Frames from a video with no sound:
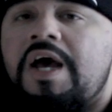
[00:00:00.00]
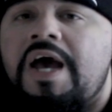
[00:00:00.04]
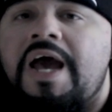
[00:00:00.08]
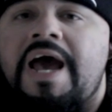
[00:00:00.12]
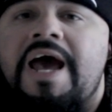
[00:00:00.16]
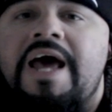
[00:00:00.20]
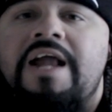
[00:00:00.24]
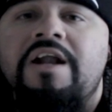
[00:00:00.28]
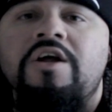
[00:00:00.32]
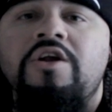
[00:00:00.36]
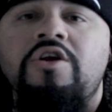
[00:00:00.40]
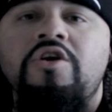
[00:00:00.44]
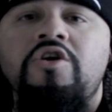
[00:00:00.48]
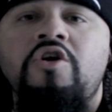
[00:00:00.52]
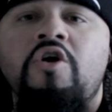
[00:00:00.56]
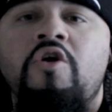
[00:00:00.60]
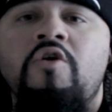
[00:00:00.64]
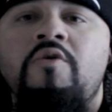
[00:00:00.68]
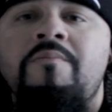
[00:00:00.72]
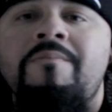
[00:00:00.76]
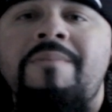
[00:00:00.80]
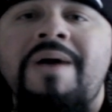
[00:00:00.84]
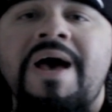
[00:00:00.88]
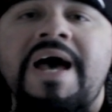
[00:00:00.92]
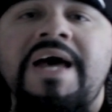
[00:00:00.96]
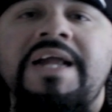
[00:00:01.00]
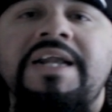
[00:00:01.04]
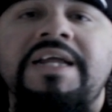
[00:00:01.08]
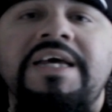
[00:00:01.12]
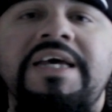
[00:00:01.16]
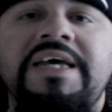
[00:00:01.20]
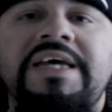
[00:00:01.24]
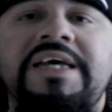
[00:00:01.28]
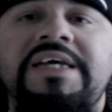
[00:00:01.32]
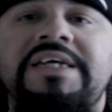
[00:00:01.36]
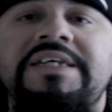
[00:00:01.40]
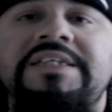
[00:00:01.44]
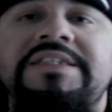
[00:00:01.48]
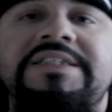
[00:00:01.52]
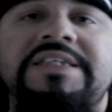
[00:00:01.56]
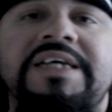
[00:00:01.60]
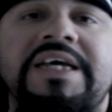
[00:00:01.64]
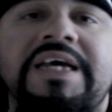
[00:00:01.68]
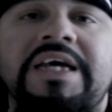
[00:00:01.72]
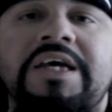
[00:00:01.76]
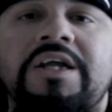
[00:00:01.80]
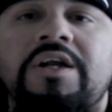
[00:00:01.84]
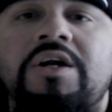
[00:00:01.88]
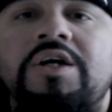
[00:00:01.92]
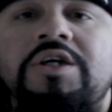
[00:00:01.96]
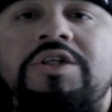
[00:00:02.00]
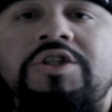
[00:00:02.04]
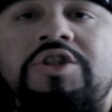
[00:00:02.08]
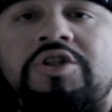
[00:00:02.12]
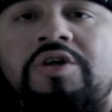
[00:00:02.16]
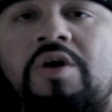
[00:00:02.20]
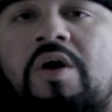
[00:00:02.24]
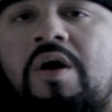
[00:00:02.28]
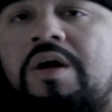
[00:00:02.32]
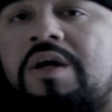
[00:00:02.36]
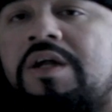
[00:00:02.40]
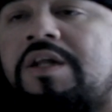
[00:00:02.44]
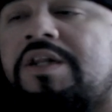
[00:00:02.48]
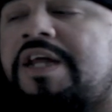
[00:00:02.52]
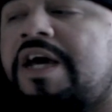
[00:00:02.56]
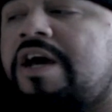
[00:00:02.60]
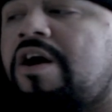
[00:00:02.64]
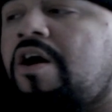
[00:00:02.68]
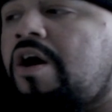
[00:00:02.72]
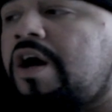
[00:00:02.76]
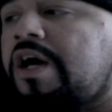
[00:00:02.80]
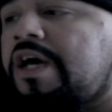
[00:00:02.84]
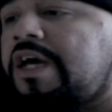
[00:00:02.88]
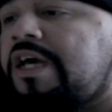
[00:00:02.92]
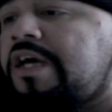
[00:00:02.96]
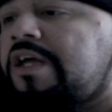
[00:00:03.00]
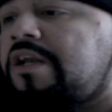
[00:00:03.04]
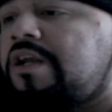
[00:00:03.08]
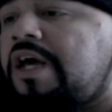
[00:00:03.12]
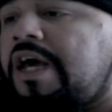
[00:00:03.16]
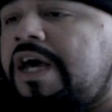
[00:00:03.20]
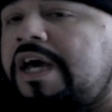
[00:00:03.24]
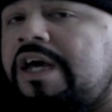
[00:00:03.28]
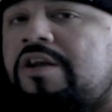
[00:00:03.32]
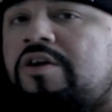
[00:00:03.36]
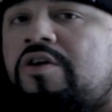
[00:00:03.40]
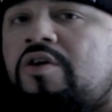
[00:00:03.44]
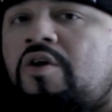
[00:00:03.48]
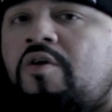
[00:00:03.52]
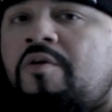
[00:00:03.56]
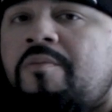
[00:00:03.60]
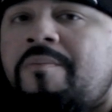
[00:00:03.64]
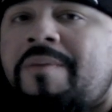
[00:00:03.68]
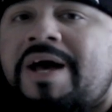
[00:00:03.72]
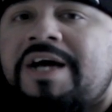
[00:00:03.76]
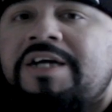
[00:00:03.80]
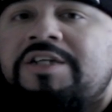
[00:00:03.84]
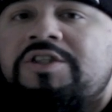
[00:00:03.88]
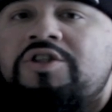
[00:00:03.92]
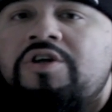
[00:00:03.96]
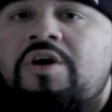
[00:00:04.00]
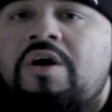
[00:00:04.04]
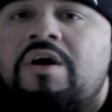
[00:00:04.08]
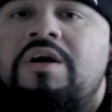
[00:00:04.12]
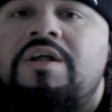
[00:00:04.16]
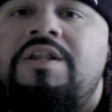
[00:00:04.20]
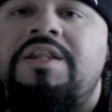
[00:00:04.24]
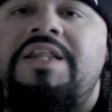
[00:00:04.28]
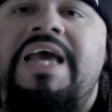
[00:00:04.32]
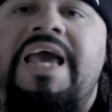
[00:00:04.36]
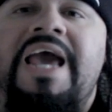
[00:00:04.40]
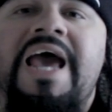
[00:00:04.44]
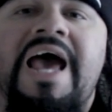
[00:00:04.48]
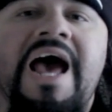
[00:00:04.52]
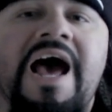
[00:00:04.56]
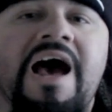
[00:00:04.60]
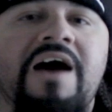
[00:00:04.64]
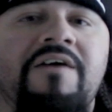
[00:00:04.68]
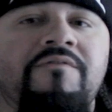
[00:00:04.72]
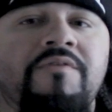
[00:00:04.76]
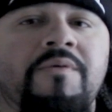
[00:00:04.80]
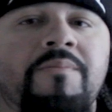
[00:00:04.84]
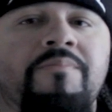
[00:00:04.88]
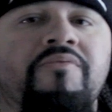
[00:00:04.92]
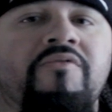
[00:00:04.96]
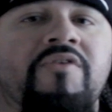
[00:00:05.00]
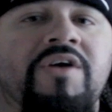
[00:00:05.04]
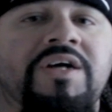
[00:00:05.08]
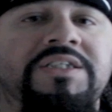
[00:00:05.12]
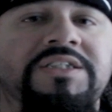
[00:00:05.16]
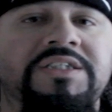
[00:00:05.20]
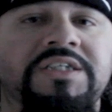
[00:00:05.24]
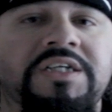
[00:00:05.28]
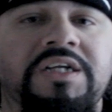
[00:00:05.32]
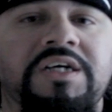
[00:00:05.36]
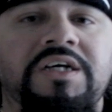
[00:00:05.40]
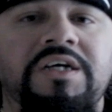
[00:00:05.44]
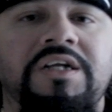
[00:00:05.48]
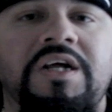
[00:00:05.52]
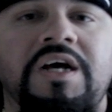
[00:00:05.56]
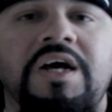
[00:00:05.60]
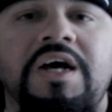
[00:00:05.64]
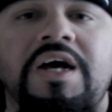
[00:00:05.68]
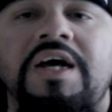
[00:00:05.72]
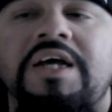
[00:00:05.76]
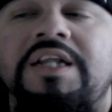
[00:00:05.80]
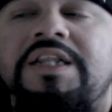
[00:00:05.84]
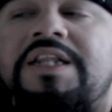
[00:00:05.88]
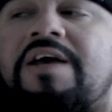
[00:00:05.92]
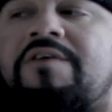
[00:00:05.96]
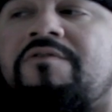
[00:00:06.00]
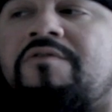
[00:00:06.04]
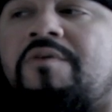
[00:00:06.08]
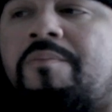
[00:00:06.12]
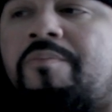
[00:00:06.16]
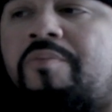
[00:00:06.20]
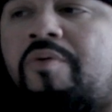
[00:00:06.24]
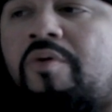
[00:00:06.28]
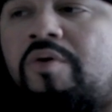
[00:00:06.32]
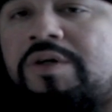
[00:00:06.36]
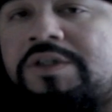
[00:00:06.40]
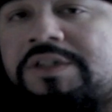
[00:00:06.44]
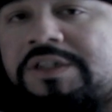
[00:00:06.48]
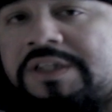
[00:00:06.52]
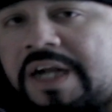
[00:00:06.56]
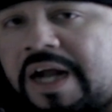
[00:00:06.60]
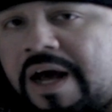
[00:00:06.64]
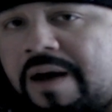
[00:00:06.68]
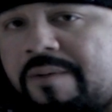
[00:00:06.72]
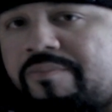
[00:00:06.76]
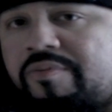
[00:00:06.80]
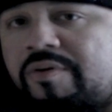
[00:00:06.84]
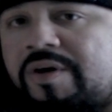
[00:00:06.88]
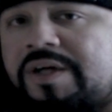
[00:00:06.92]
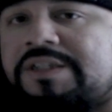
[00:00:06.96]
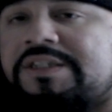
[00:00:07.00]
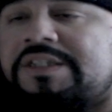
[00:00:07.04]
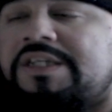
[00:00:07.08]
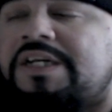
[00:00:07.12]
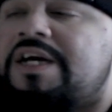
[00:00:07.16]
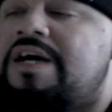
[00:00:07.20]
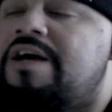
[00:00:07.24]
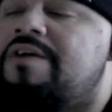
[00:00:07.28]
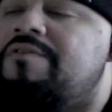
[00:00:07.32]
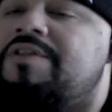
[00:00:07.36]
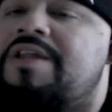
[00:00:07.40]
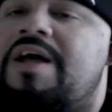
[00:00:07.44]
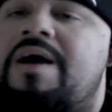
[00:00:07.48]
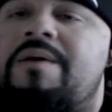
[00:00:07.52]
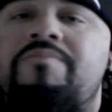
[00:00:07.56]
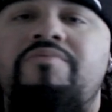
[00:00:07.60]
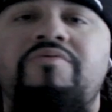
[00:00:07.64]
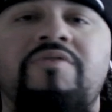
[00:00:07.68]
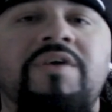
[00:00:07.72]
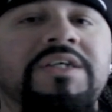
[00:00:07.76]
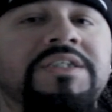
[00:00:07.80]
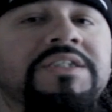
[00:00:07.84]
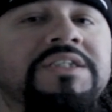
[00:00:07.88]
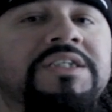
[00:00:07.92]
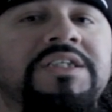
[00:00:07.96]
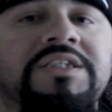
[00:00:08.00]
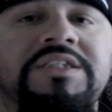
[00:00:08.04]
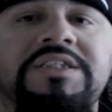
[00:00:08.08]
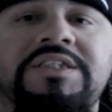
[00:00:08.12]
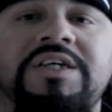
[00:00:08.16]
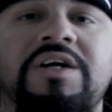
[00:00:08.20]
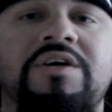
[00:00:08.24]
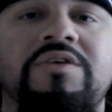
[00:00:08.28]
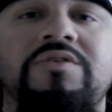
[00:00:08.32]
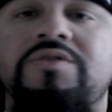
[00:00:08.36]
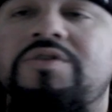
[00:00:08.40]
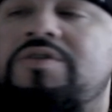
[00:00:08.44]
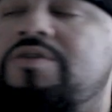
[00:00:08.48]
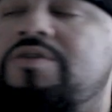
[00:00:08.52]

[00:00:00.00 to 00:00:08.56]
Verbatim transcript: and a nomad is in a charter. They are in a nomad charter. They have a president. They report to that president. If that president tells